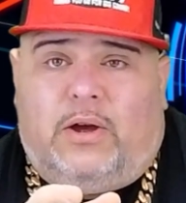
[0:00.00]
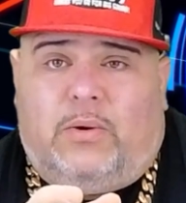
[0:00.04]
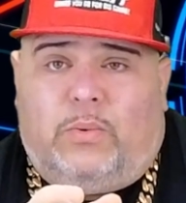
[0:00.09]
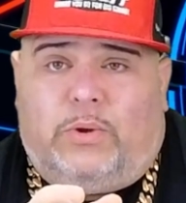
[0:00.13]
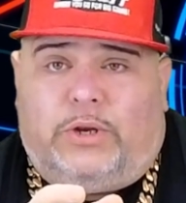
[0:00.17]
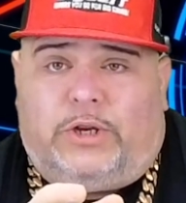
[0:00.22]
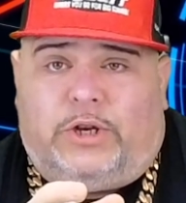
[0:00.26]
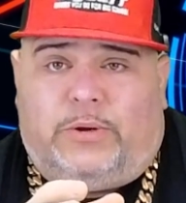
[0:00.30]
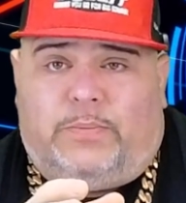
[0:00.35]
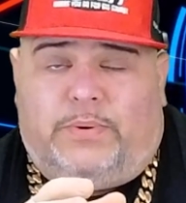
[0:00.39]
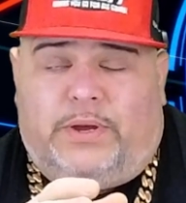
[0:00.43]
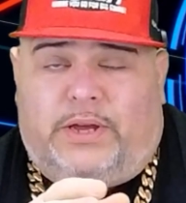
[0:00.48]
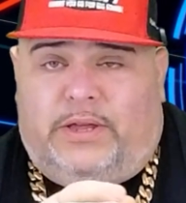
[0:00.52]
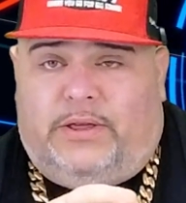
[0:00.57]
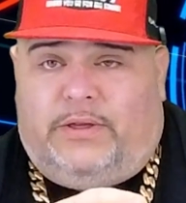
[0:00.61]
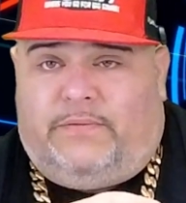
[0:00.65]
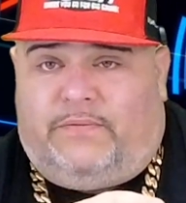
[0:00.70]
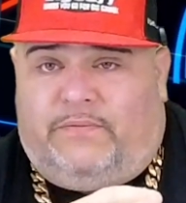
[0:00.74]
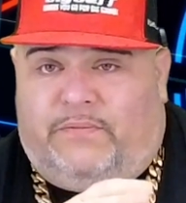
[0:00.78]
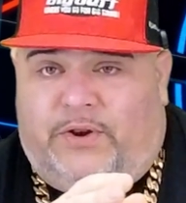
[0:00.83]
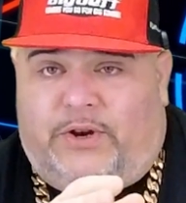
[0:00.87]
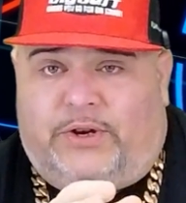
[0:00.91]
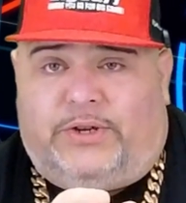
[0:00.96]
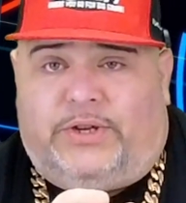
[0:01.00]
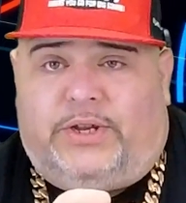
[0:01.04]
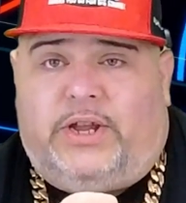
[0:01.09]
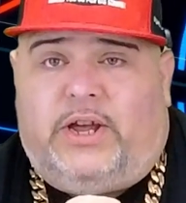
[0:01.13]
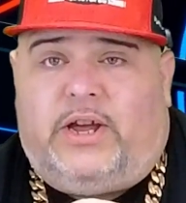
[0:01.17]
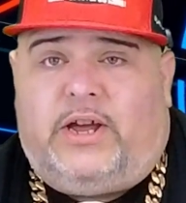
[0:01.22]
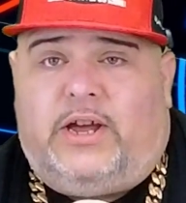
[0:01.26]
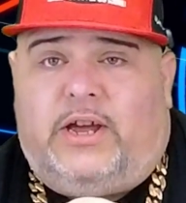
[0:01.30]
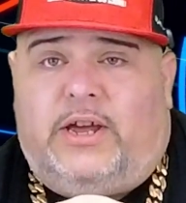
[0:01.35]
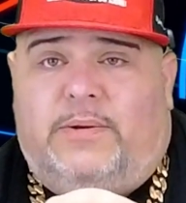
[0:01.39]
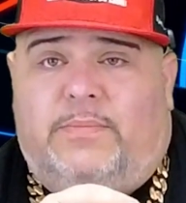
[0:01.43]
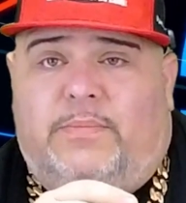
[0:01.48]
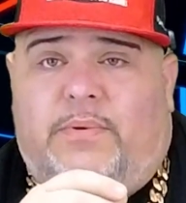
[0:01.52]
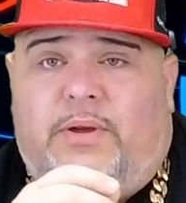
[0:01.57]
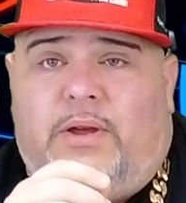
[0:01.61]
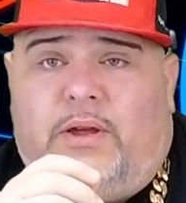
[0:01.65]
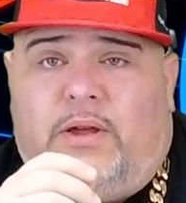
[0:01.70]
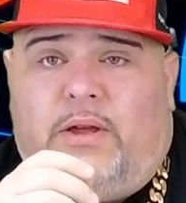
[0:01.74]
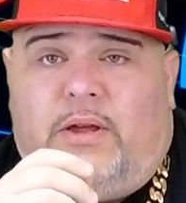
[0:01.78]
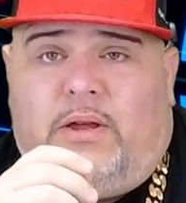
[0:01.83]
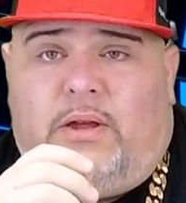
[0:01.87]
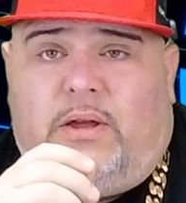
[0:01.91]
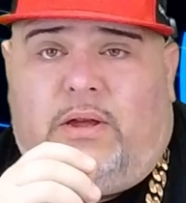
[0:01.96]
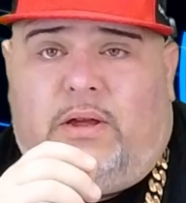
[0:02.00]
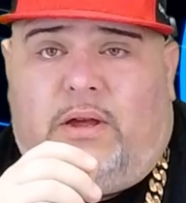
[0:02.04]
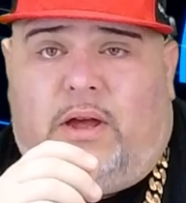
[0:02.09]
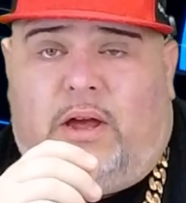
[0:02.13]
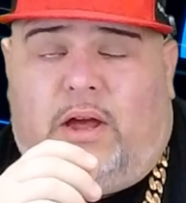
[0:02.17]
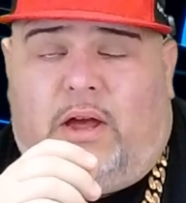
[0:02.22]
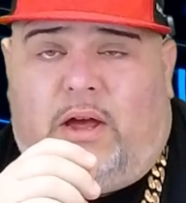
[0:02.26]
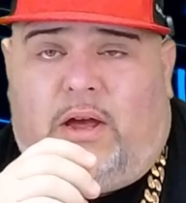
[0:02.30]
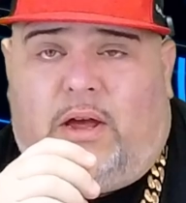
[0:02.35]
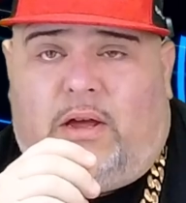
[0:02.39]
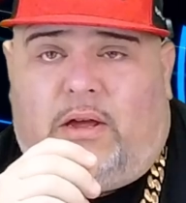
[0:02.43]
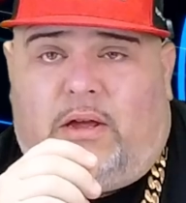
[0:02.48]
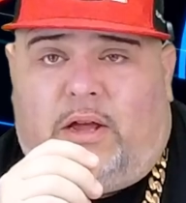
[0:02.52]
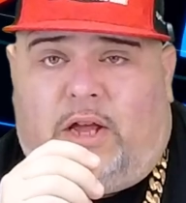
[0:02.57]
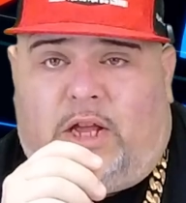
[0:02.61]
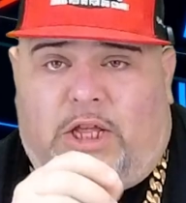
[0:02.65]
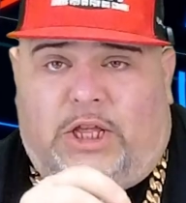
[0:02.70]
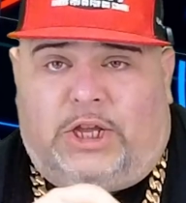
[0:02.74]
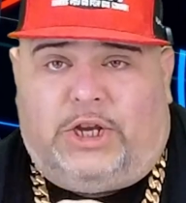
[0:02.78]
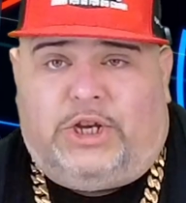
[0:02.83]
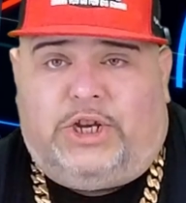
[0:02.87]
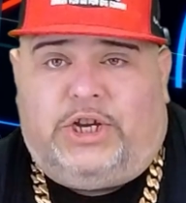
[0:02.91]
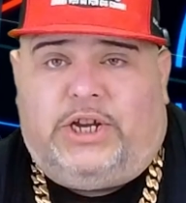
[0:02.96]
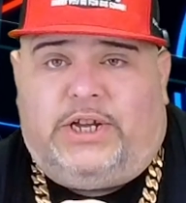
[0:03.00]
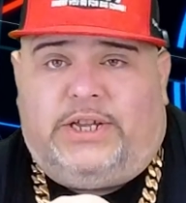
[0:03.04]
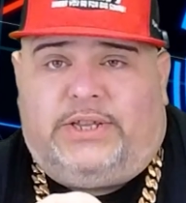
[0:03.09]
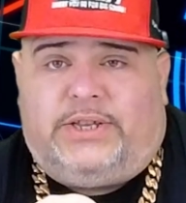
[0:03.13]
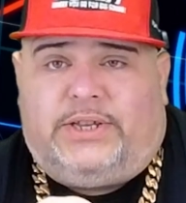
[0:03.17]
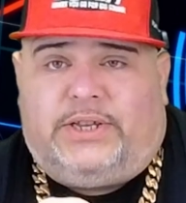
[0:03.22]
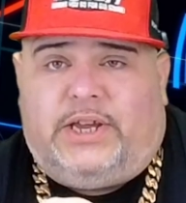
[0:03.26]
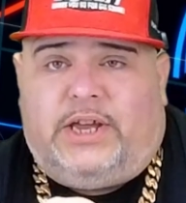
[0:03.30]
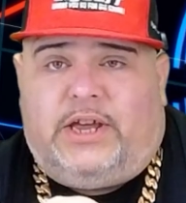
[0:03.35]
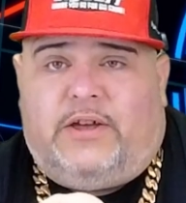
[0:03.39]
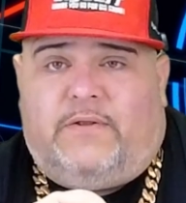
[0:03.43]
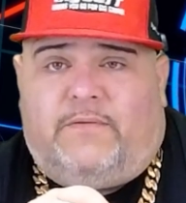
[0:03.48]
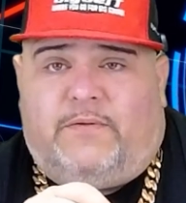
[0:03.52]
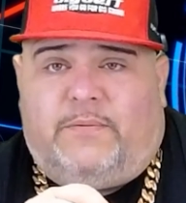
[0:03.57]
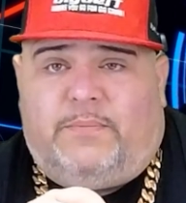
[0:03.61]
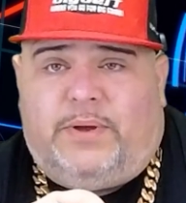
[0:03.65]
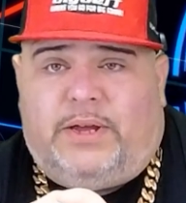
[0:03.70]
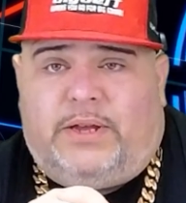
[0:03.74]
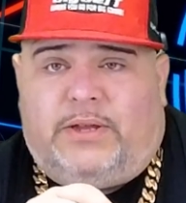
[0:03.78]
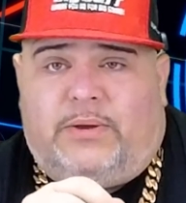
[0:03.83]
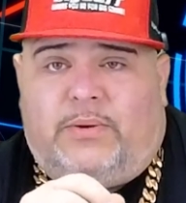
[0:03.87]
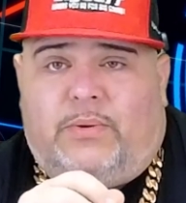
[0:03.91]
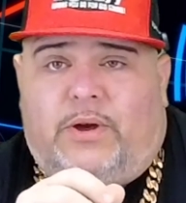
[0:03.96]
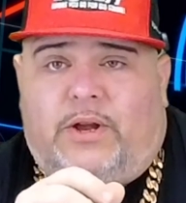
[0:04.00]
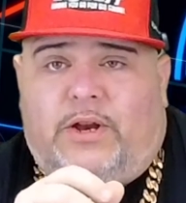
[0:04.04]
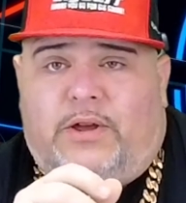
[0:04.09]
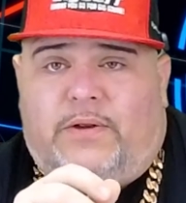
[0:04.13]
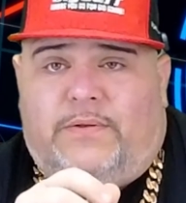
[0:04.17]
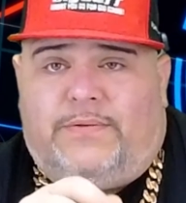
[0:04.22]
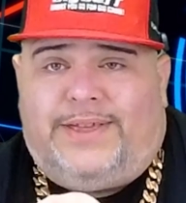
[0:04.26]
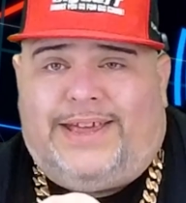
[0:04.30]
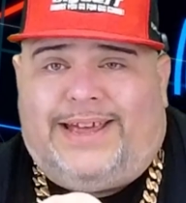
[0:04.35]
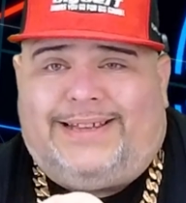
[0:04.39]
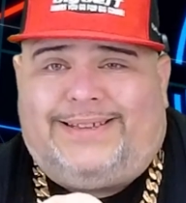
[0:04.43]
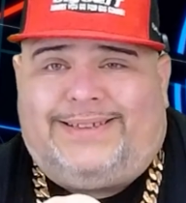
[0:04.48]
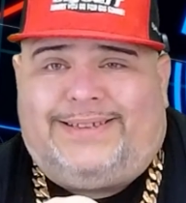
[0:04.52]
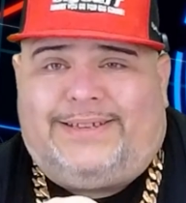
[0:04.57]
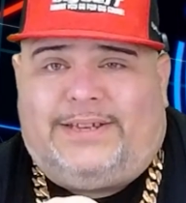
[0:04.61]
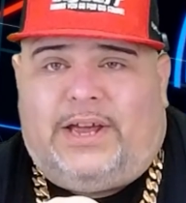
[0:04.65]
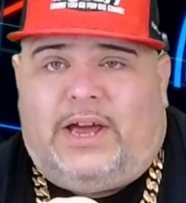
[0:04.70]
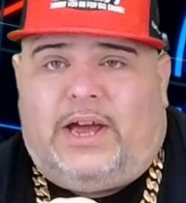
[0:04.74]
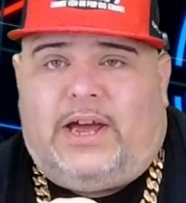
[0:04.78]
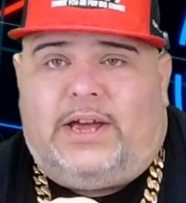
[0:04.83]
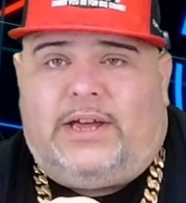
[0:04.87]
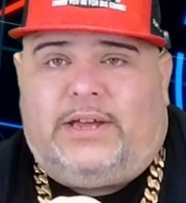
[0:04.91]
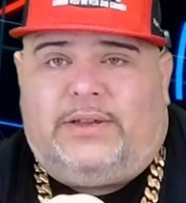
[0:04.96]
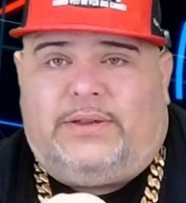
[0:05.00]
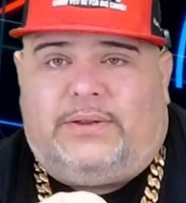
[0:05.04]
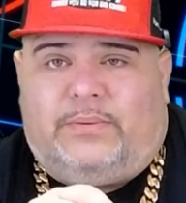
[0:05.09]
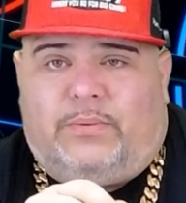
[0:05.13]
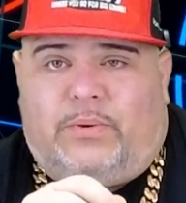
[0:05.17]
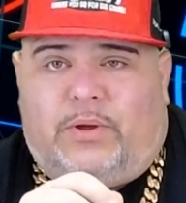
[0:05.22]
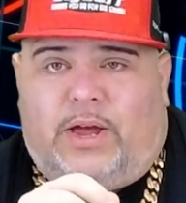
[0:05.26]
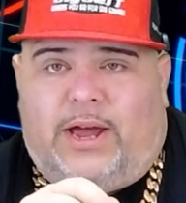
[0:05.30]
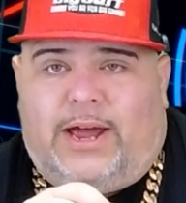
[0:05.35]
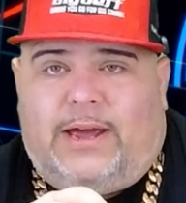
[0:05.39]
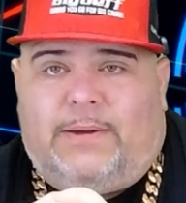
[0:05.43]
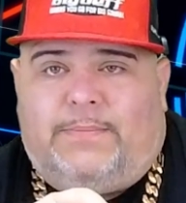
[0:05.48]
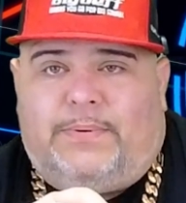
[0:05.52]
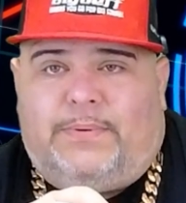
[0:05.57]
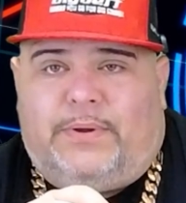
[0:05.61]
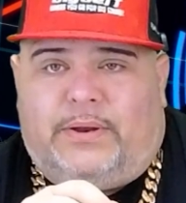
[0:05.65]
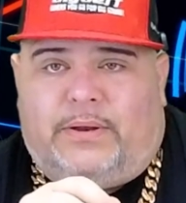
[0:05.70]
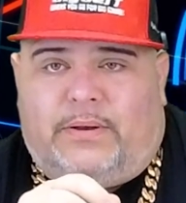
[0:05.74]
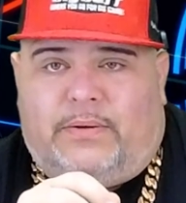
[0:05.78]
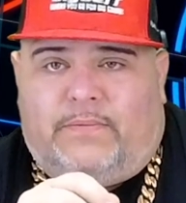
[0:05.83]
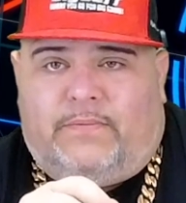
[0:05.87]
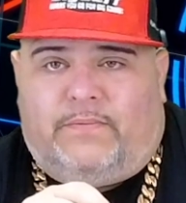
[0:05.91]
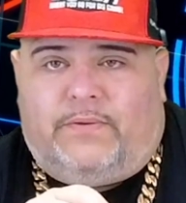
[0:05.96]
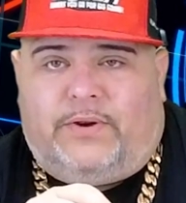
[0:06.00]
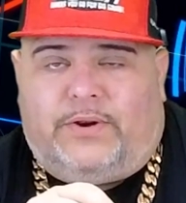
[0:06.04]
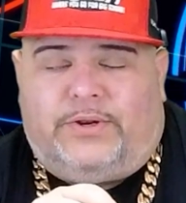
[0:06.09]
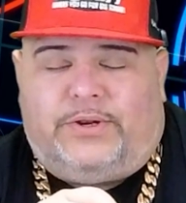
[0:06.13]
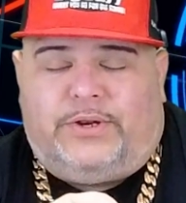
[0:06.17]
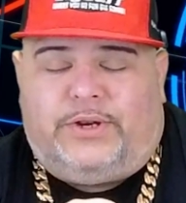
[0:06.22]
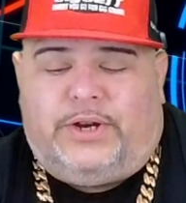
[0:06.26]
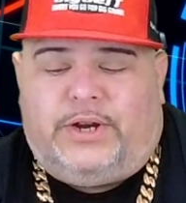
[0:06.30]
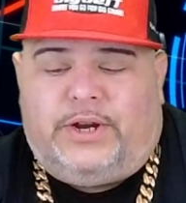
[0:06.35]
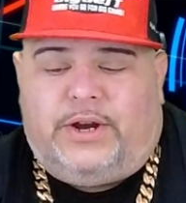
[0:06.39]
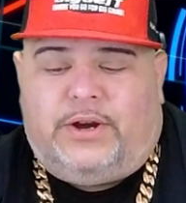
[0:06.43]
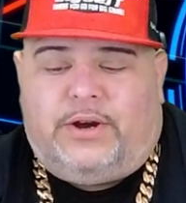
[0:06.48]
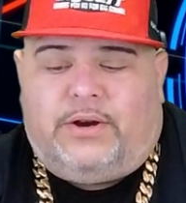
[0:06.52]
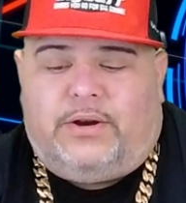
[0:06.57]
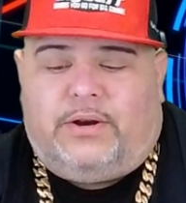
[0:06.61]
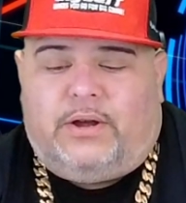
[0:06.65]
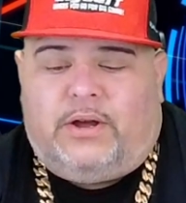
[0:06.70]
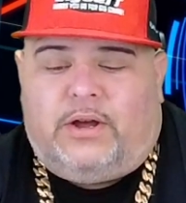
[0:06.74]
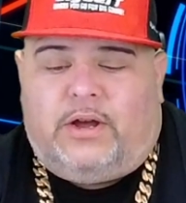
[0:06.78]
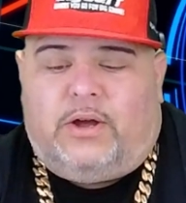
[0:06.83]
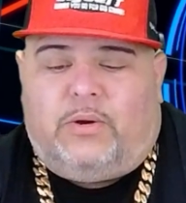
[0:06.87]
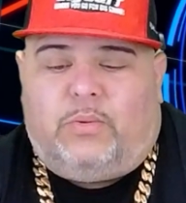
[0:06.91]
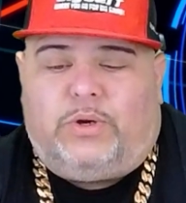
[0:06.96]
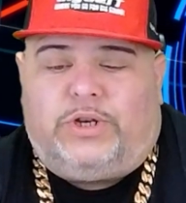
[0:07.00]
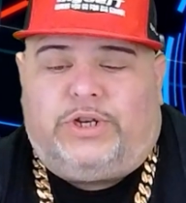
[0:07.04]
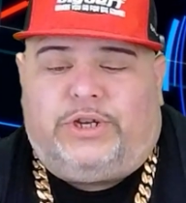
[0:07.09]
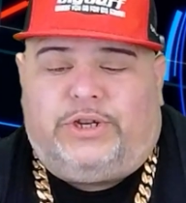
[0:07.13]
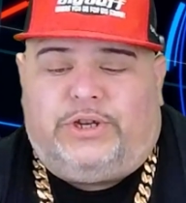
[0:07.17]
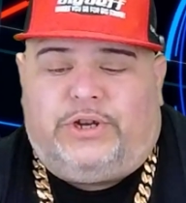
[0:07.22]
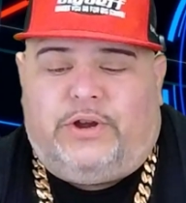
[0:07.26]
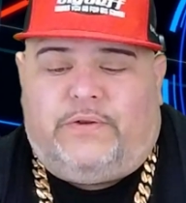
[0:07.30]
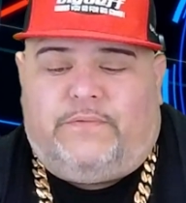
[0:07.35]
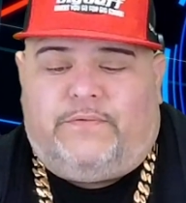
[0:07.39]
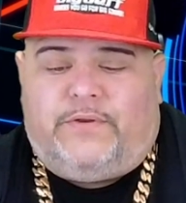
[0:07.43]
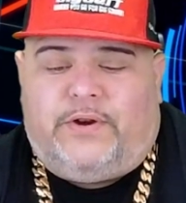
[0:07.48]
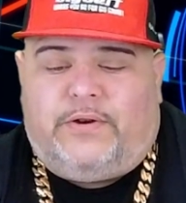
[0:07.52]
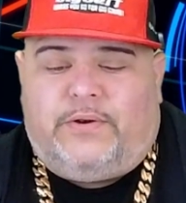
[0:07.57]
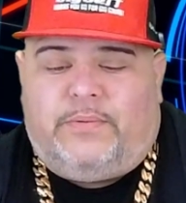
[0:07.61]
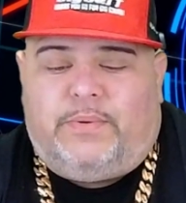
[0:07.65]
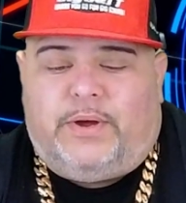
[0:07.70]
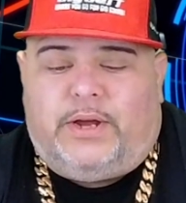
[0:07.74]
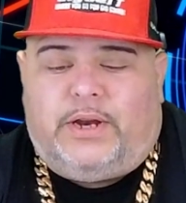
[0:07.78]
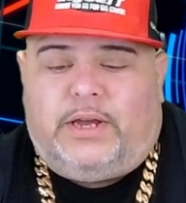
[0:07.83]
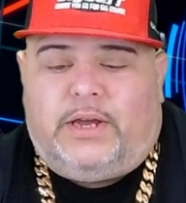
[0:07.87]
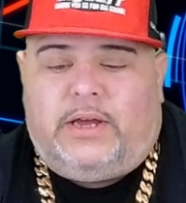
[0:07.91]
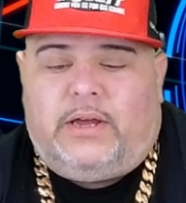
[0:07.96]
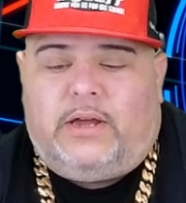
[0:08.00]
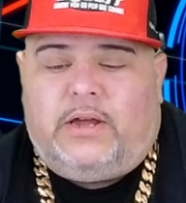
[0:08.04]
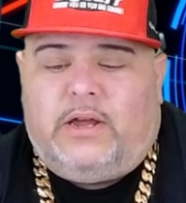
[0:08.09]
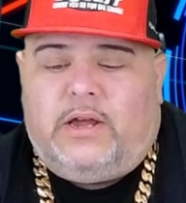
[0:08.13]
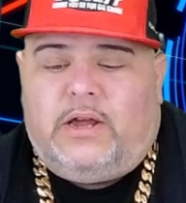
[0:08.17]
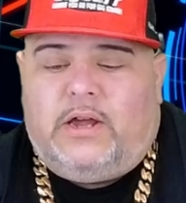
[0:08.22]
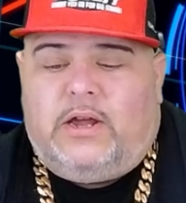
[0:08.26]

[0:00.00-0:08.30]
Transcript: which will be the first time a legit sale for B2 Audio that size will happen. First year, which is good for everybody.